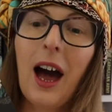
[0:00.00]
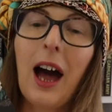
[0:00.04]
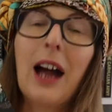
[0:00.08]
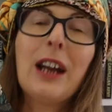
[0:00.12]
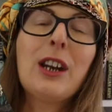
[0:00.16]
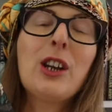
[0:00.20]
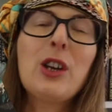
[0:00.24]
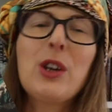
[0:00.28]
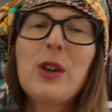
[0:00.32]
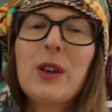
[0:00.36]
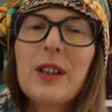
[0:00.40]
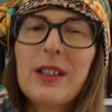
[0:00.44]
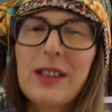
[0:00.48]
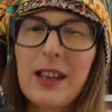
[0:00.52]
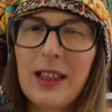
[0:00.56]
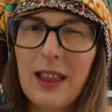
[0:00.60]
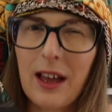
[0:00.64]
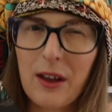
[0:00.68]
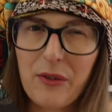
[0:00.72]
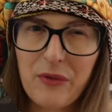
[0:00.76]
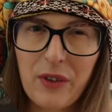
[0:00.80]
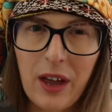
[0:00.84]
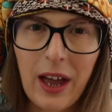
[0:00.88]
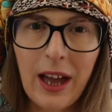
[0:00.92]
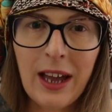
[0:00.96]
I know you could say
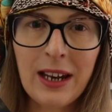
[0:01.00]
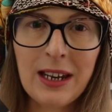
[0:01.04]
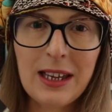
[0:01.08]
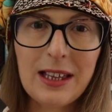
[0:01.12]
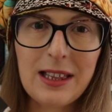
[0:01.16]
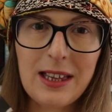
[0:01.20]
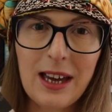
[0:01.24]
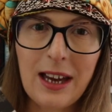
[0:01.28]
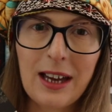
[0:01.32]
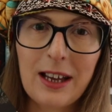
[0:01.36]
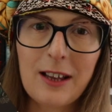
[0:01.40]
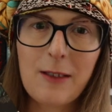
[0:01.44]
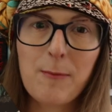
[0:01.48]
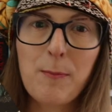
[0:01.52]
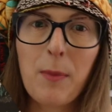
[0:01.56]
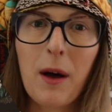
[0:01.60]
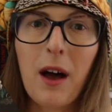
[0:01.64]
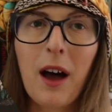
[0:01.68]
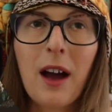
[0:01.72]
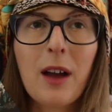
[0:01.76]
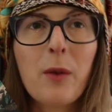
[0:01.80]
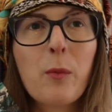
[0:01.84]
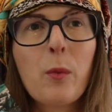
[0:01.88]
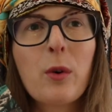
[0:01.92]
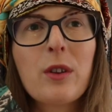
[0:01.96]
that for any text,
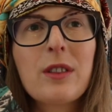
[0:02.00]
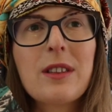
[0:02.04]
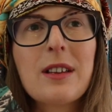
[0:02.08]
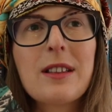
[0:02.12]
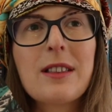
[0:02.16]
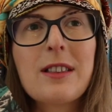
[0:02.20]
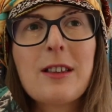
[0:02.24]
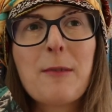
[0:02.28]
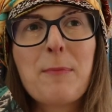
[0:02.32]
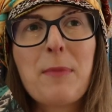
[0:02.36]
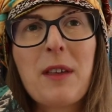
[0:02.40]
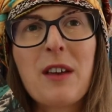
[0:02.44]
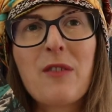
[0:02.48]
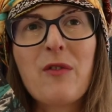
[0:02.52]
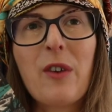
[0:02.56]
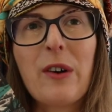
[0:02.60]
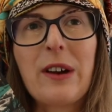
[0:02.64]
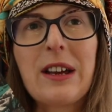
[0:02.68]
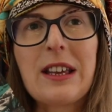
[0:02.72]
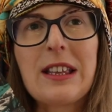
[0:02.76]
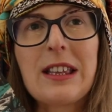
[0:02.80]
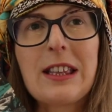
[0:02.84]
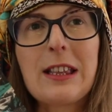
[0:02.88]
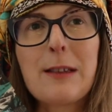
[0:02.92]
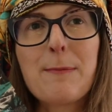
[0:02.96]
but I wanted something
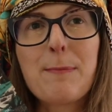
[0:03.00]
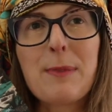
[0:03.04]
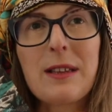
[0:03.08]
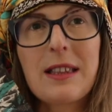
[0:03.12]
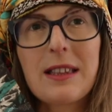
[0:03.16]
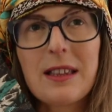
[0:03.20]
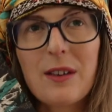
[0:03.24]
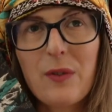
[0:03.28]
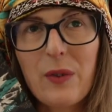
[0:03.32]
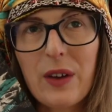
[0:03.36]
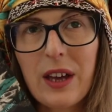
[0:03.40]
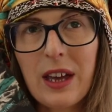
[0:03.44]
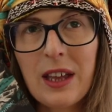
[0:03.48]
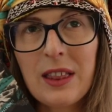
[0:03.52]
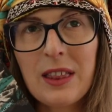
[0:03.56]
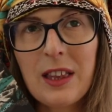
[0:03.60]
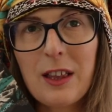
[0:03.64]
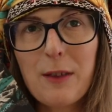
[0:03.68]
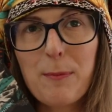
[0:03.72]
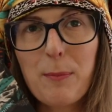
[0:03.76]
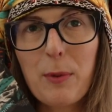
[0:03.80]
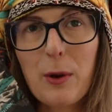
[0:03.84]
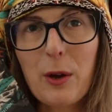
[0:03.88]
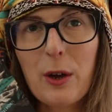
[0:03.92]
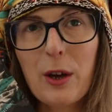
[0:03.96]
very specific in
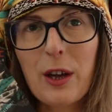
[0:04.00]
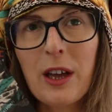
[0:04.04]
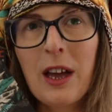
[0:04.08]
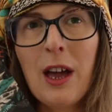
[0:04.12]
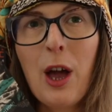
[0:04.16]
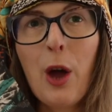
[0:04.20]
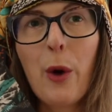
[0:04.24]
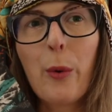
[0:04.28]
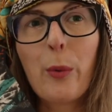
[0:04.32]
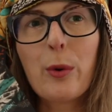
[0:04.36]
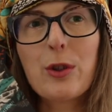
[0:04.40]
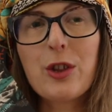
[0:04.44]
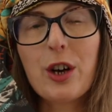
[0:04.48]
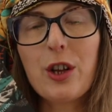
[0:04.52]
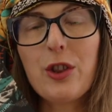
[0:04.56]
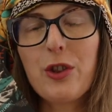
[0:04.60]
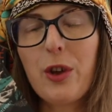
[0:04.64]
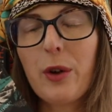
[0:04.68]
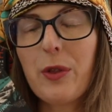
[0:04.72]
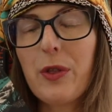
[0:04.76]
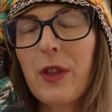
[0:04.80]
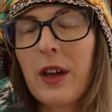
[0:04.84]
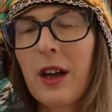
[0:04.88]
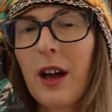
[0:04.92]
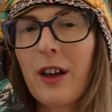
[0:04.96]
this book, which I
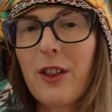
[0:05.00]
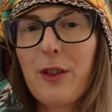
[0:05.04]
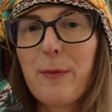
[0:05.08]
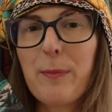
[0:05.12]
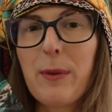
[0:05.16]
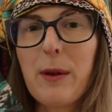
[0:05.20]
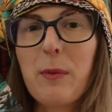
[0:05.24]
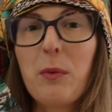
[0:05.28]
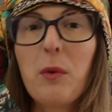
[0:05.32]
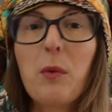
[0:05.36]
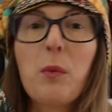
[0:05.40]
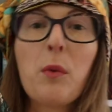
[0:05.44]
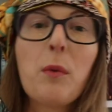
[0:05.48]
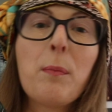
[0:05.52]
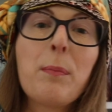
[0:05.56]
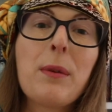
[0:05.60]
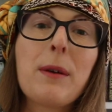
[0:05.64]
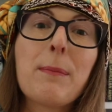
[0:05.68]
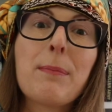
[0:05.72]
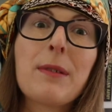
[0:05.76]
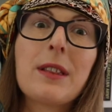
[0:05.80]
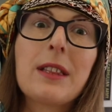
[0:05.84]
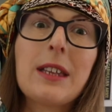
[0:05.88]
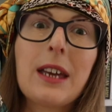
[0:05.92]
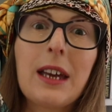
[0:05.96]
don't think other people would
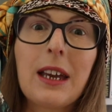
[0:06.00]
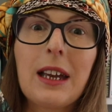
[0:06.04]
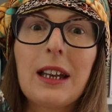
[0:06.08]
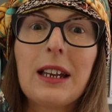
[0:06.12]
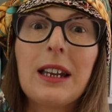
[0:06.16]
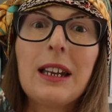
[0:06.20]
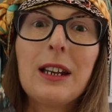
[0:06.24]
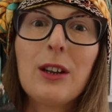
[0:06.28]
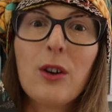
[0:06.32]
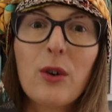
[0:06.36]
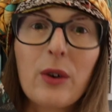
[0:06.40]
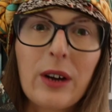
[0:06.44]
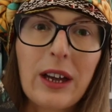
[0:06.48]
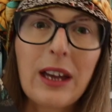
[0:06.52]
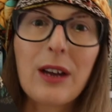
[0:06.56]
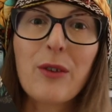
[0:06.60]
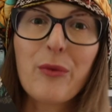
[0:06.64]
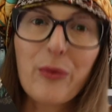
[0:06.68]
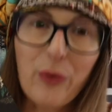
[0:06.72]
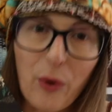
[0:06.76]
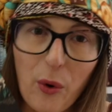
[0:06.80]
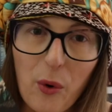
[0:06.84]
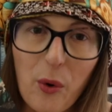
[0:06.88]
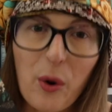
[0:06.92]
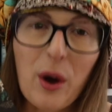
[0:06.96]
be particularly longing
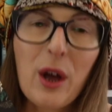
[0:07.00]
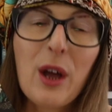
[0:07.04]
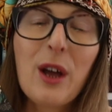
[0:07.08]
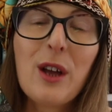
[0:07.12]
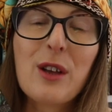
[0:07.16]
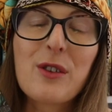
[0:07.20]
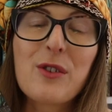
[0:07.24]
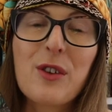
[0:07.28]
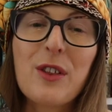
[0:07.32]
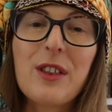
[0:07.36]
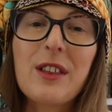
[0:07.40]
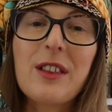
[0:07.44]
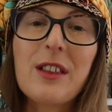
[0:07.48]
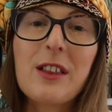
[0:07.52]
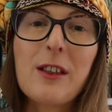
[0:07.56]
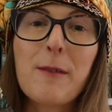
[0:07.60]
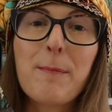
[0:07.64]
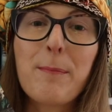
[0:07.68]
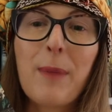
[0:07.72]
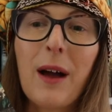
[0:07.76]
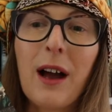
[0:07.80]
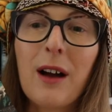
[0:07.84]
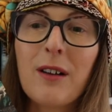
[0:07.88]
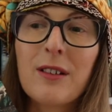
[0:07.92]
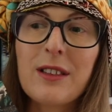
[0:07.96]
for. So this is
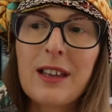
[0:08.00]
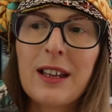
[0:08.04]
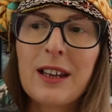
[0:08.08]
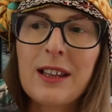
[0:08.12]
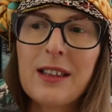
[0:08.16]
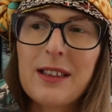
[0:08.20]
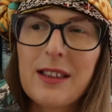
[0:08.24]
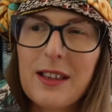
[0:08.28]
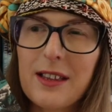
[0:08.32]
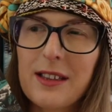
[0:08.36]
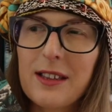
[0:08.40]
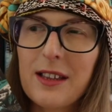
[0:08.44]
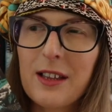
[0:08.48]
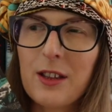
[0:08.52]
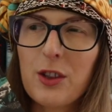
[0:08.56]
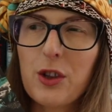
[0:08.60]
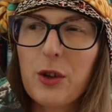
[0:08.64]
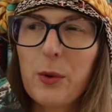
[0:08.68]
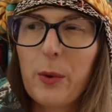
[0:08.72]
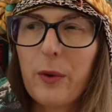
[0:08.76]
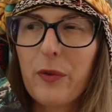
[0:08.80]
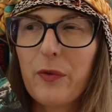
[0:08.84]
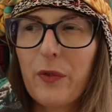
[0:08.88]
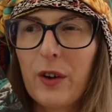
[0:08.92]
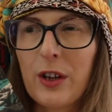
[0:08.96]
about an assistant
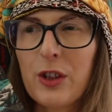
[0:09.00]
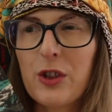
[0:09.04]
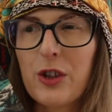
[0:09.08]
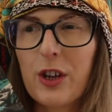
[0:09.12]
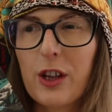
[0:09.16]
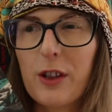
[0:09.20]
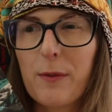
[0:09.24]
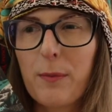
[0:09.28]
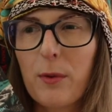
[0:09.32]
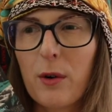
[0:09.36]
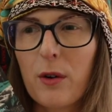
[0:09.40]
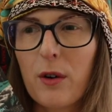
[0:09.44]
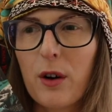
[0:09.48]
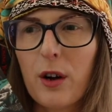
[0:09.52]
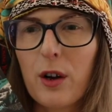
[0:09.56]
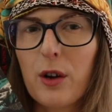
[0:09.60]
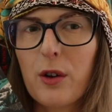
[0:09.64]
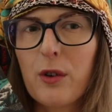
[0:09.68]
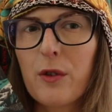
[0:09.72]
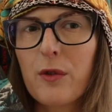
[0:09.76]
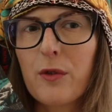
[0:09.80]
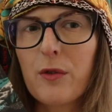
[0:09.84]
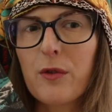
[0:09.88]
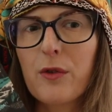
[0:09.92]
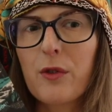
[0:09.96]
to a French explorer
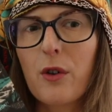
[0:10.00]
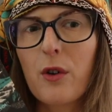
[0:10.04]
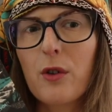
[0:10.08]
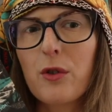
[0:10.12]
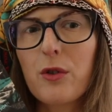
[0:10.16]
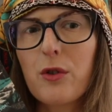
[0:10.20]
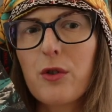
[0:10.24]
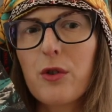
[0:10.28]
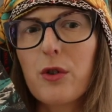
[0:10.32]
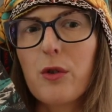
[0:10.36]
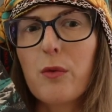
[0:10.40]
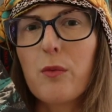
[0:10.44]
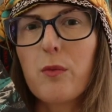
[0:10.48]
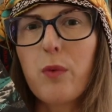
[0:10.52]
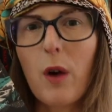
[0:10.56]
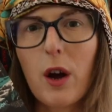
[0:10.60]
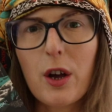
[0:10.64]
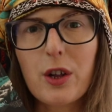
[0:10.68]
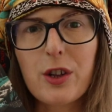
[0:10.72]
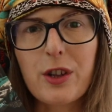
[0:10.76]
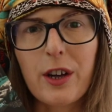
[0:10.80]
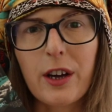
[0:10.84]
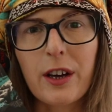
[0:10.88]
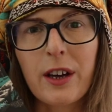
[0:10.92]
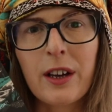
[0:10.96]
who's gone to
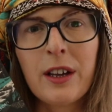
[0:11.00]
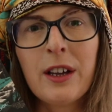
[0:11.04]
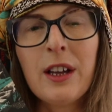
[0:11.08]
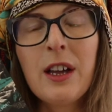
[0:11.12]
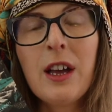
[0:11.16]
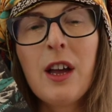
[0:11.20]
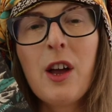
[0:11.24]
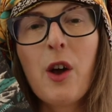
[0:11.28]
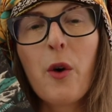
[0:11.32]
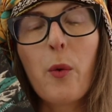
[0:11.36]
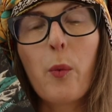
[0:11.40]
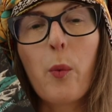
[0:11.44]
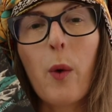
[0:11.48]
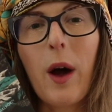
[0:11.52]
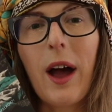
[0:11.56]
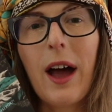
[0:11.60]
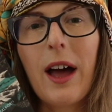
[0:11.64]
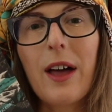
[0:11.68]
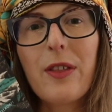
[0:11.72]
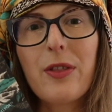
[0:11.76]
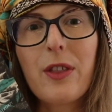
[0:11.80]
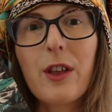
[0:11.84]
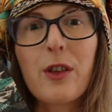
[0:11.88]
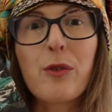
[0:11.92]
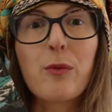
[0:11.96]
Russia,
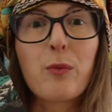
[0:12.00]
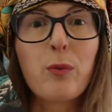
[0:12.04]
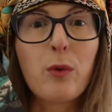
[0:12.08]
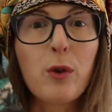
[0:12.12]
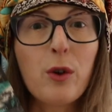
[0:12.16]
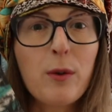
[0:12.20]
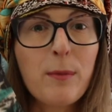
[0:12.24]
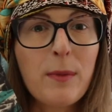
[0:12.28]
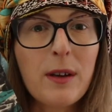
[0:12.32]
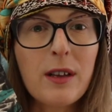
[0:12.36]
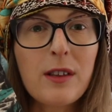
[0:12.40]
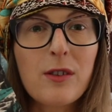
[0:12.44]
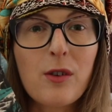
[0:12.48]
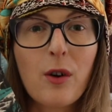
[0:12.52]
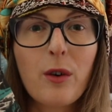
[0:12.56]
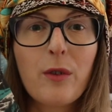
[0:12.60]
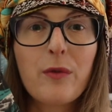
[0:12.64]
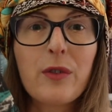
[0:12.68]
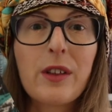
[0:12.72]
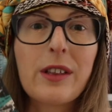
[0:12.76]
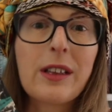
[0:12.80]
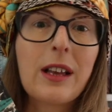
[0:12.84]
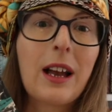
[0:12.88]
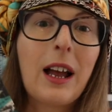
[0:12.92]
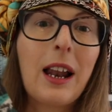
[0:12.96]
where there's rumours
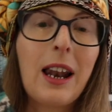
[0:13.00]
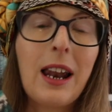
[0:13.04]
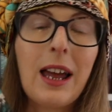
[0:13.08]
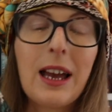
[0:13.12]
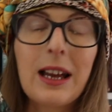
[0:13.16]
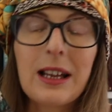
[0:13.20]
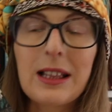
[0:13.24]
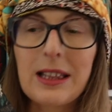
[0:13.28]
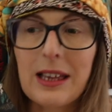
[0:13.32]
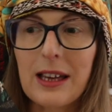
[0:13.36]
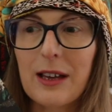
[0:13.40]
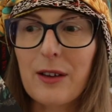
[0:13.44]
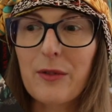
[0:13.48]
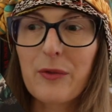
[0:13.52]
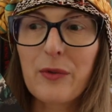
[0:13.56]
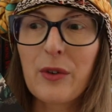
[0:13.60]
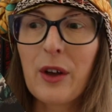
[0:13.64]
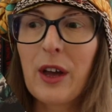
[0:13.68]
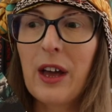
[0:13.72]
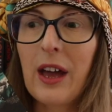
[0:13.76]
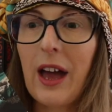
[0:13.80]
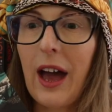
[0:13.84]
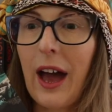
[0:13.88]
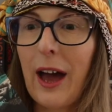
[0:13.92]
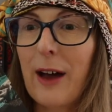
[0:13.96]
of this collective,
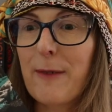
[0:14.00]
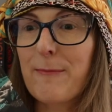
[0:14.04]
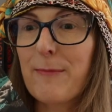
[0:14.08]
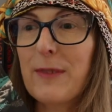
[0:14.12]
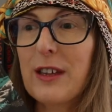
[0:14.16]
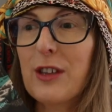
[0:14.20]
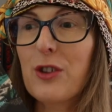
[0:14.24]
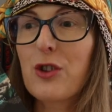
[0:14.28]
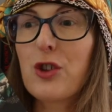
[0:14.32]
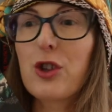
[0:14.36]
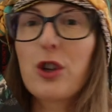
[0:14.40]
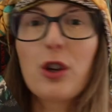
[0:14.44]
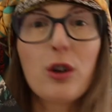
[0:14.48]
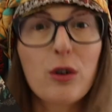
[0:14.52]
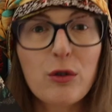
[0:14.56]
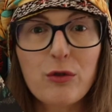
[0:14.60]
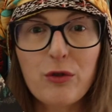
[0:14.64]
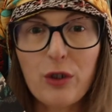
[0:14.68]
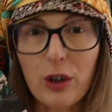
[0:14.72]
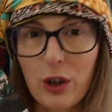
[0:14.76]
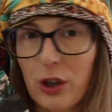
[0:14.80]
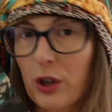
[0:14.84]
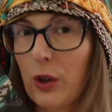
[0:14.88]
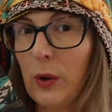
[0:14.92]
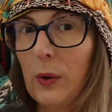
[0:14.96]
these
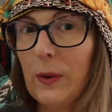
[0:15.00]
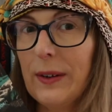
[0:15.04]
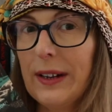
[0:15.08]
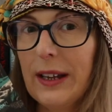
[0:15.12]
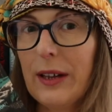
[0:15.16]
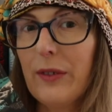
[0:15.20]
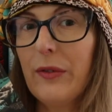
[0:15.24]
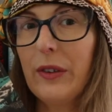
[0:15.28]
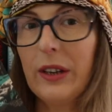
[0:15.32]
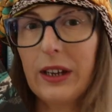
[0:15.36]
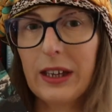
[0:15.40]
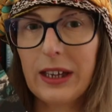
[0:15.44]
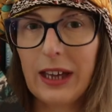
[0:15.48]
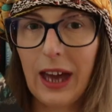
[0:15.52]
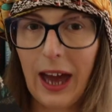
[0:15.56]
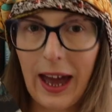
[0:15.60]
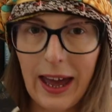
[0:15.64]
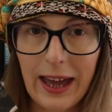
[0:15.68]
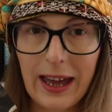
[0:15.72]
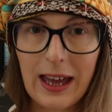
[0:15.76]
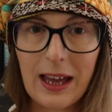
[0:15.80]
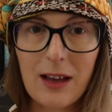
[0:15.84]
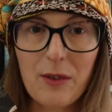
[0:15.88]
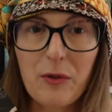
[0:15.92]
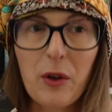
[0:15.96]
children who live in a
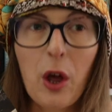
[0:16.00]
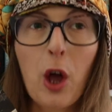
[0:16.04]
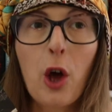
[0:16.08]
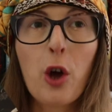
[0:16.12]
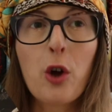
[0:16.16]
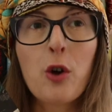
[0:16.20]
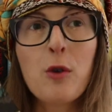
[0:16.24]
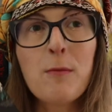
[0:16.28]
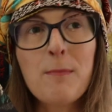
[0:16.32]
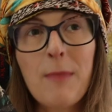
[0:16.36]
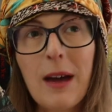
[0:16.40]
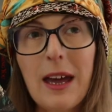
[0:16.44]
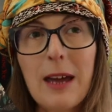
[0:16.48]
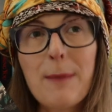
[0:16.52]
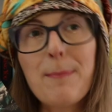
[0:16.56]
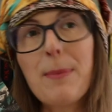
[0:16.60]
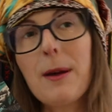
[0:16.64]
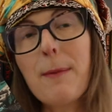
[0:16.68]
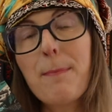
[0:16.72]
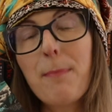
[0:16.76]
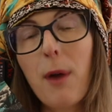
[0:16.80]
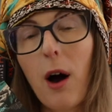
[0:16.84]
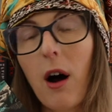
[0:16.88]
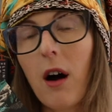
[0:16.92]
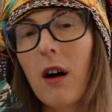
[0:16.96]
cave, who may
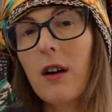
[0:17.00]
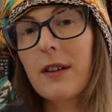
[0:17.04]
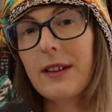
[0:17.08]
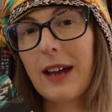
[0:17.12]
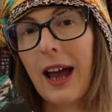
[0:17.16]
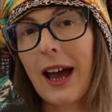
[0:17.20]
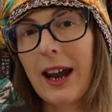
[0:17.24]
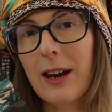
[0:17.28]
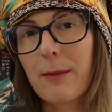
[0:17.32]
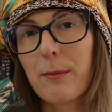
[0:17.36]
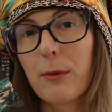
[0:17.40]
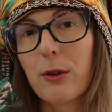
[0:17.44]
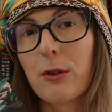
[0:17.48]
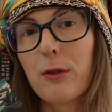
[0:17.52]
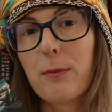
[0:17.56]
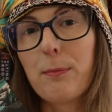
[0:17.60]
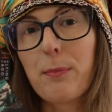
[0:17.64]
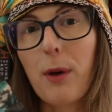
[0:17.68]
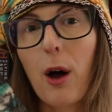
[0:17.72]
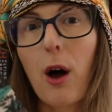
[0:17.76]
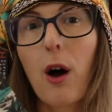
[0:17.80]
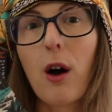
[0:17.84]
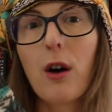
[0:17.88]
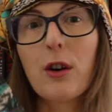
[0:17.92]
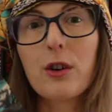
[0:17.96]
be part animal,
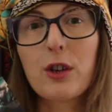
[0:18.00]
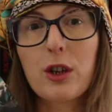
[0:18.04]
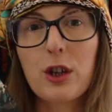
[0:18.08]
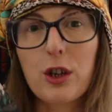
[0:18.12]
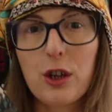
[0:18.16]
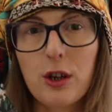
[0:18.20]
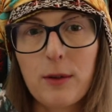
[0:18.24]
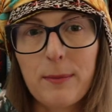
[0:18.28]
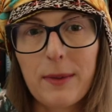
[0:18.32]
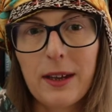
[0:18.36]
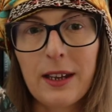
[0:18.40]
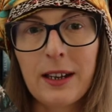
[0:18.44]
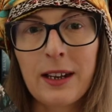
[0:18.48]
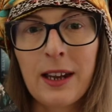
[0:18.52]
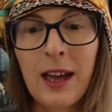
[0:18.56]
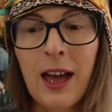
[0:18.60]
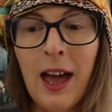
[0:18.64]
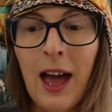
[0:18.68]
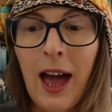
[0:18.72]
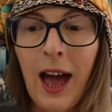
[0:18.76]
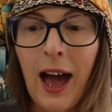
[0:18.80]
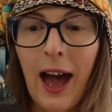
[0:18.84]
part human.